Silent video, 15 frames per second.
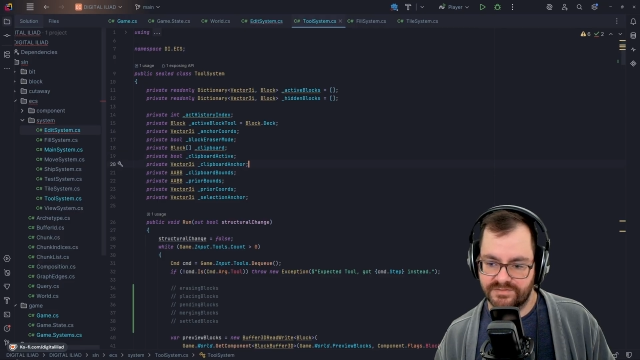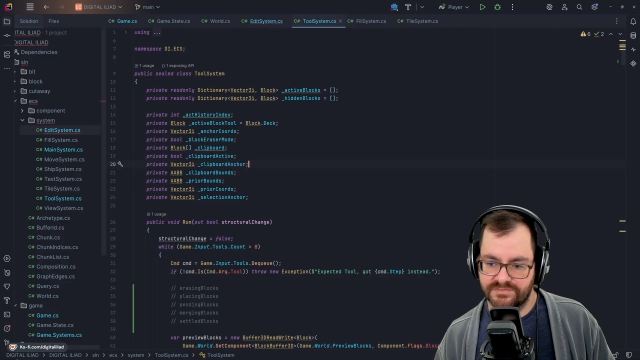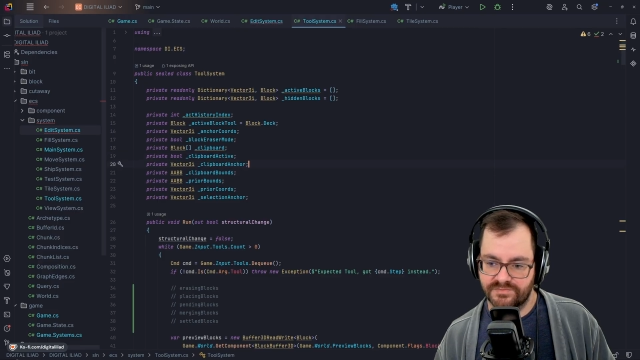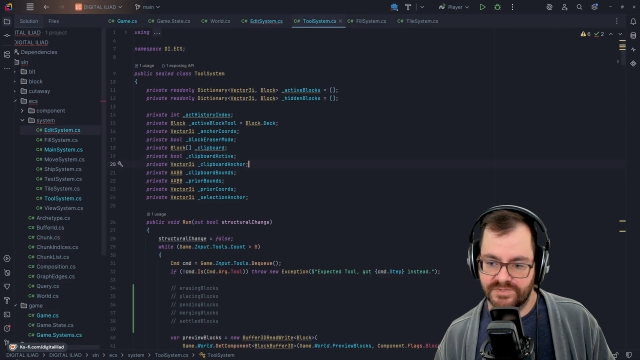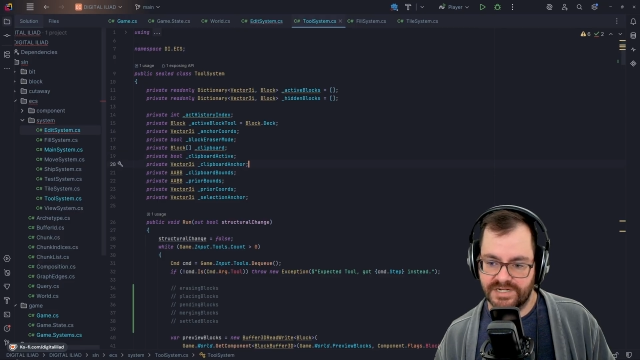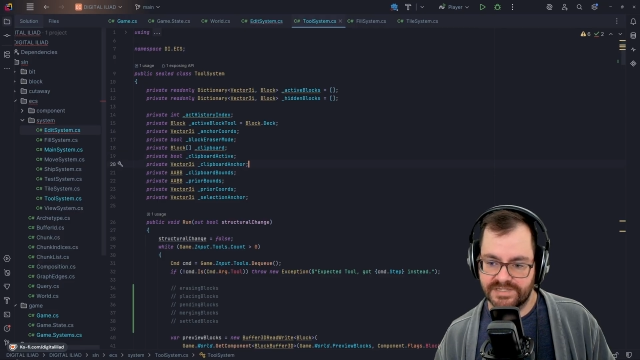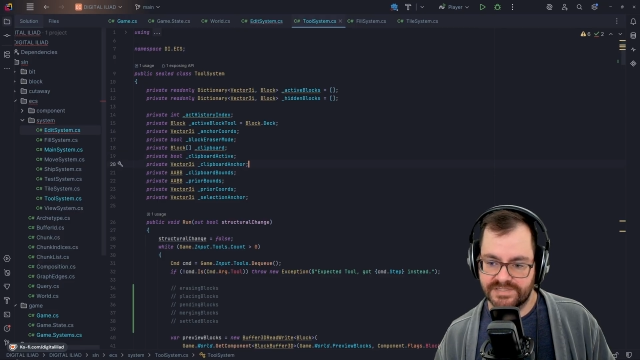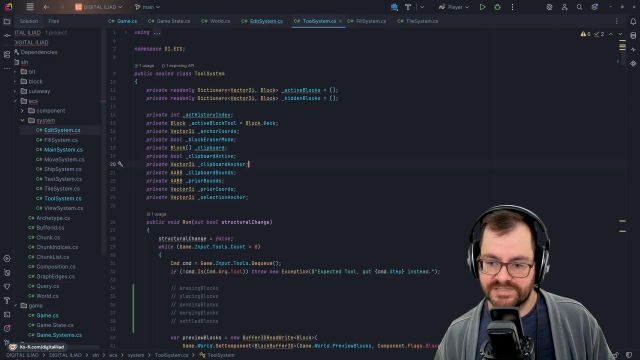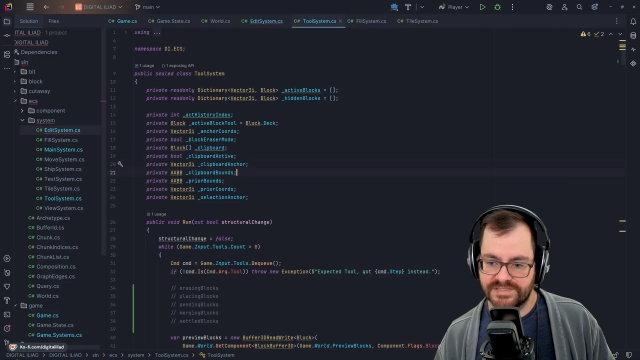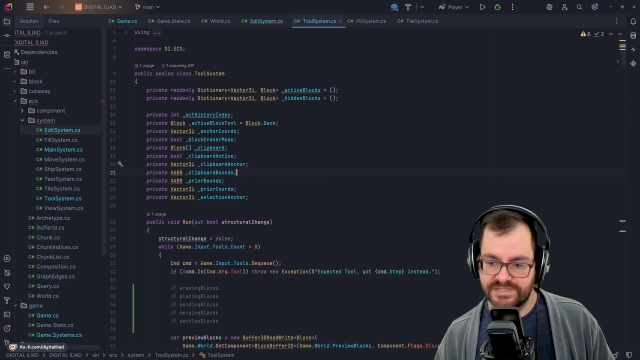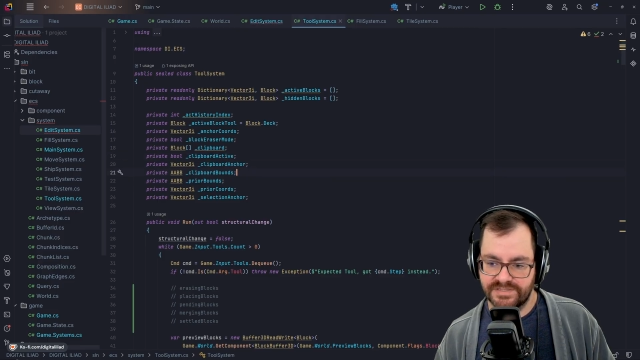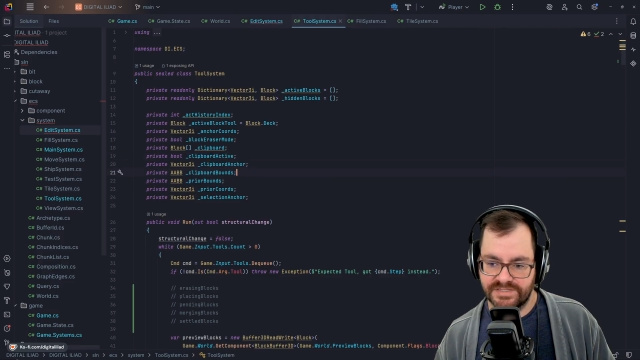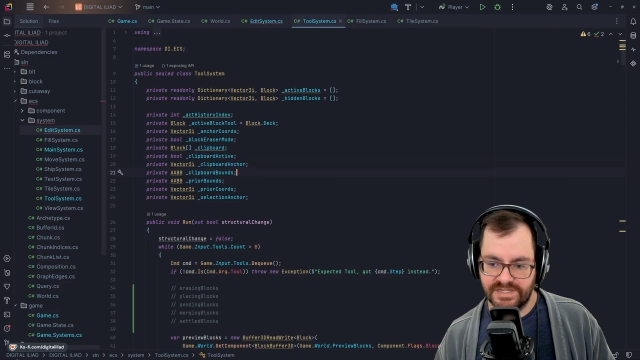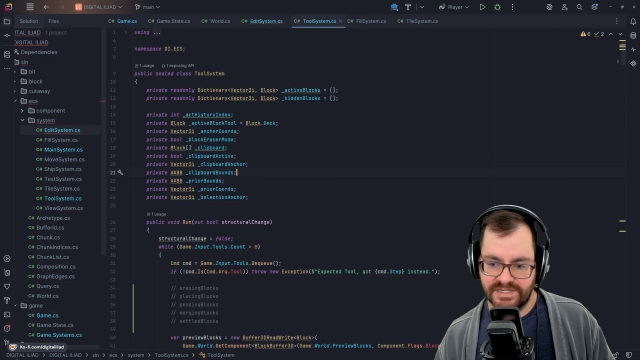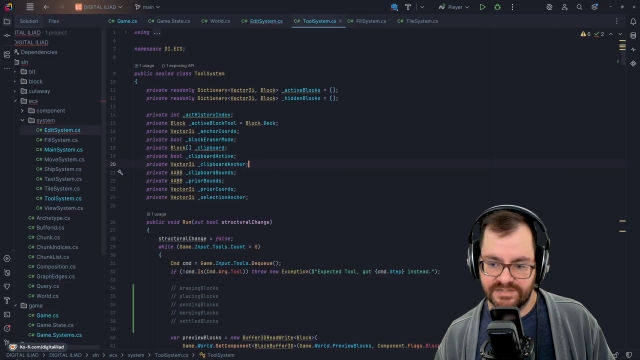when I see
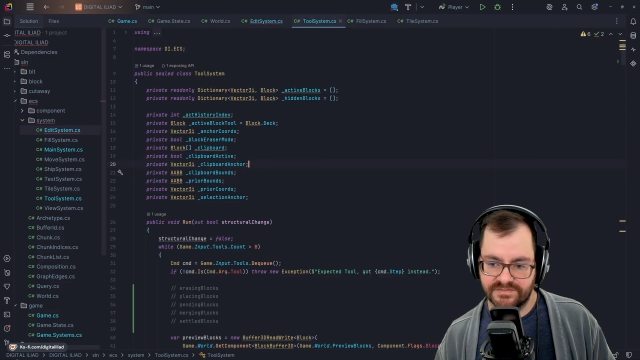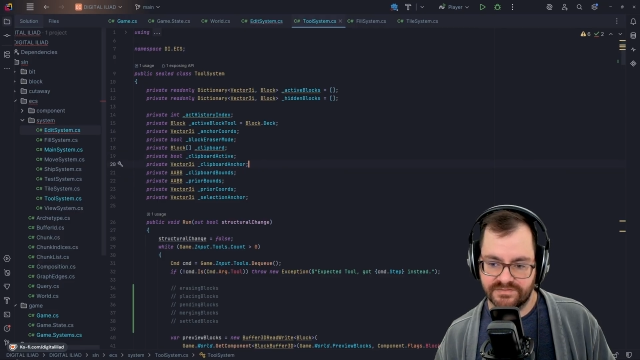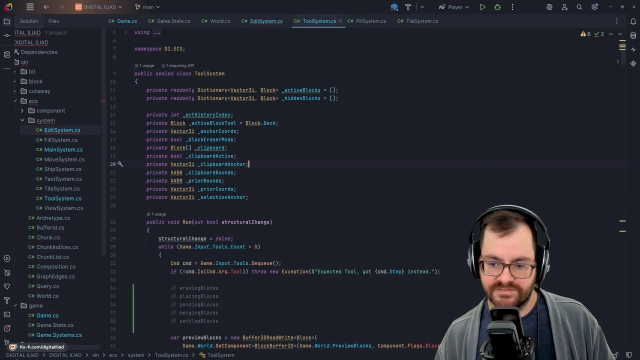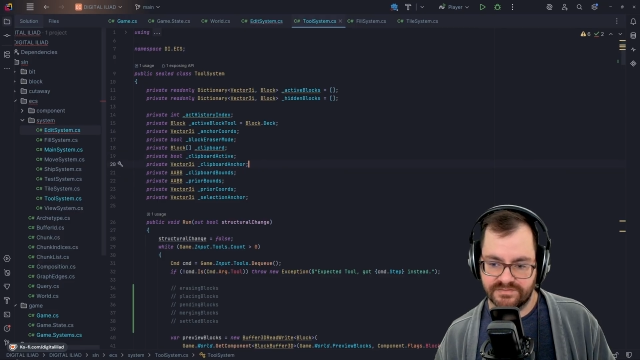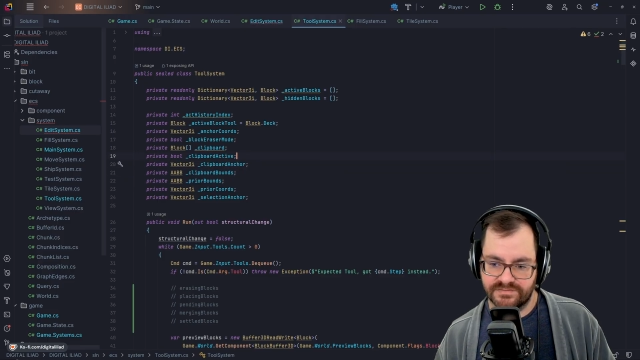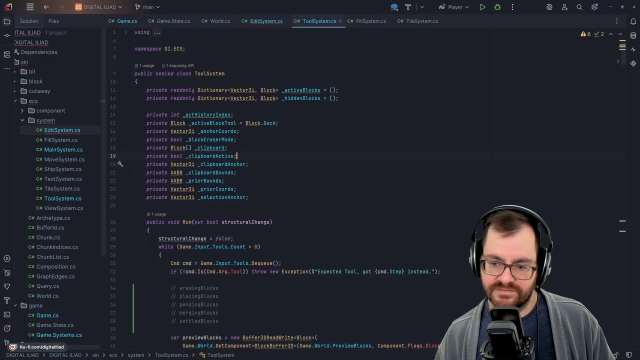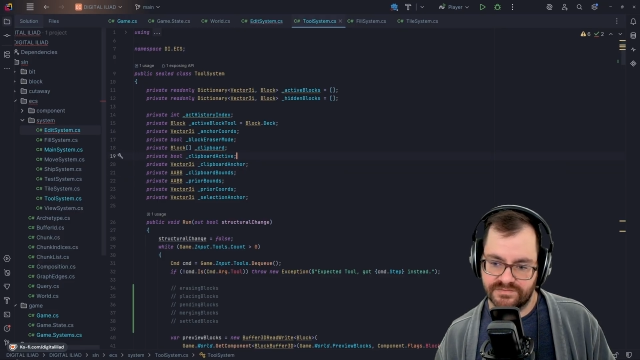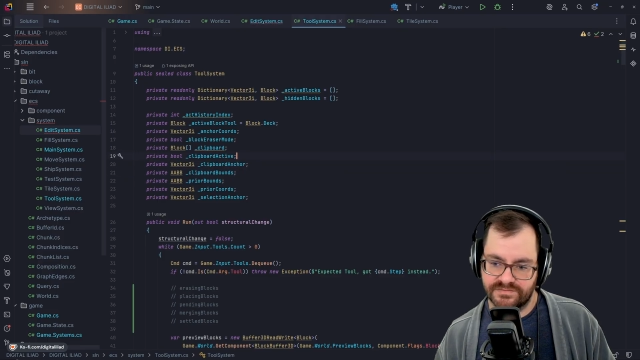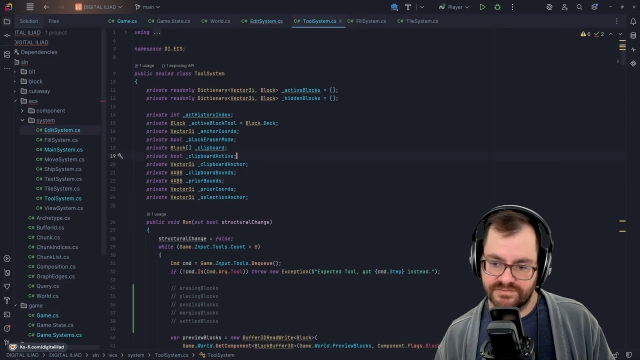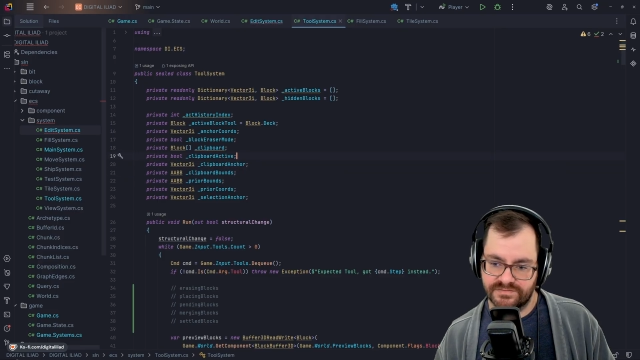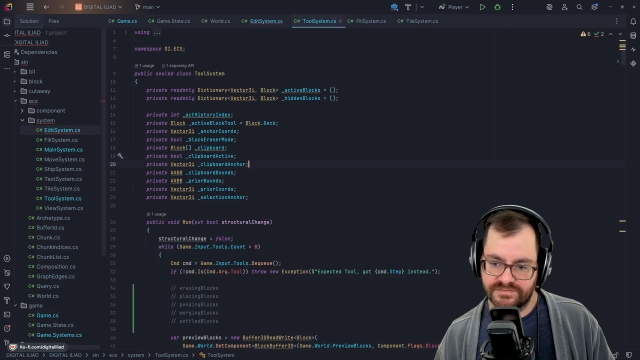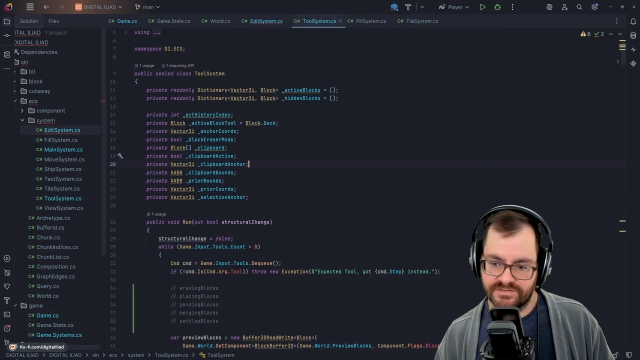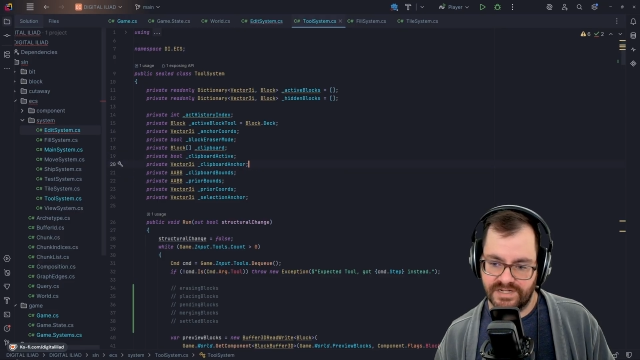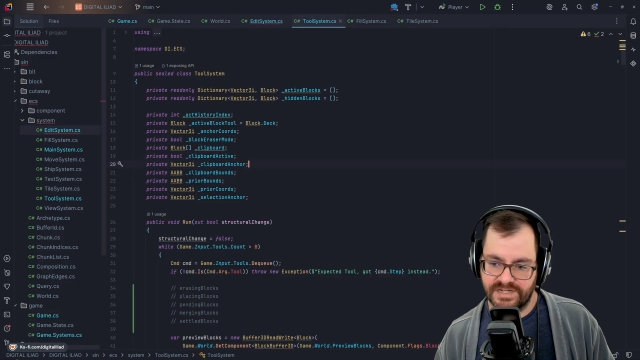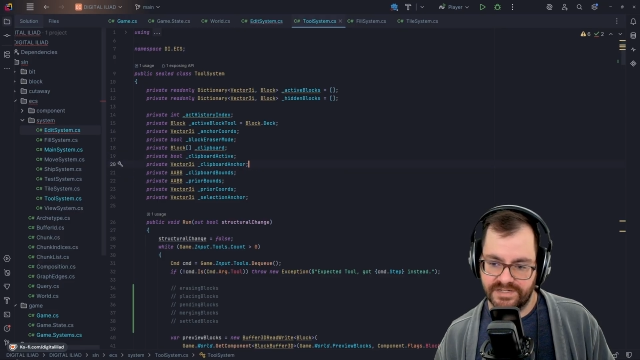that,
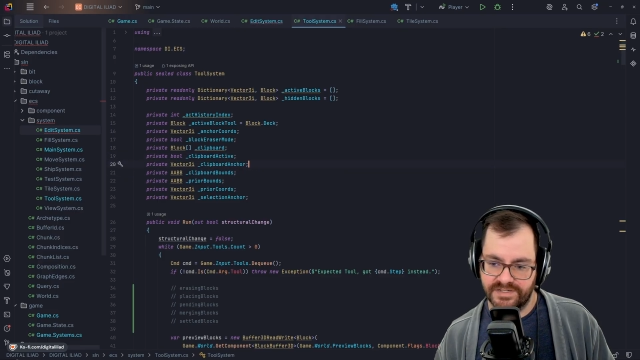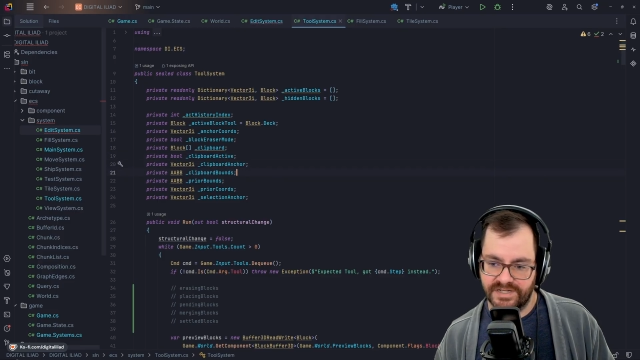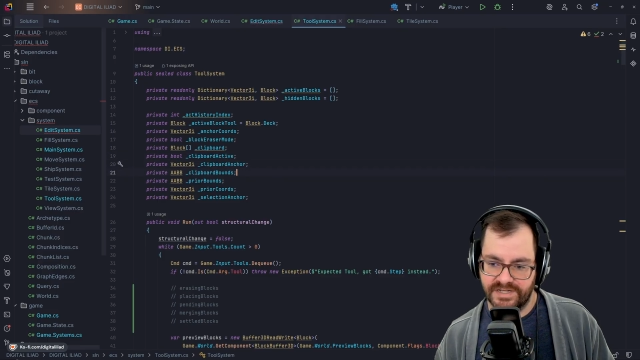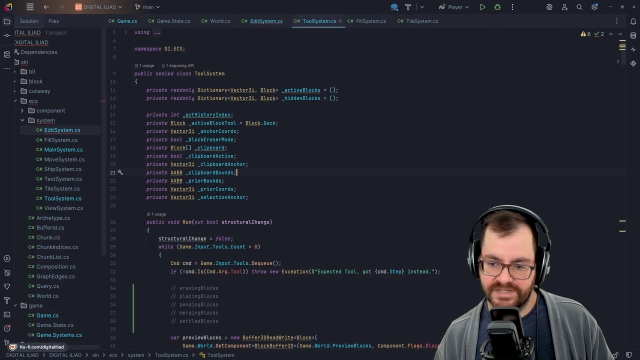I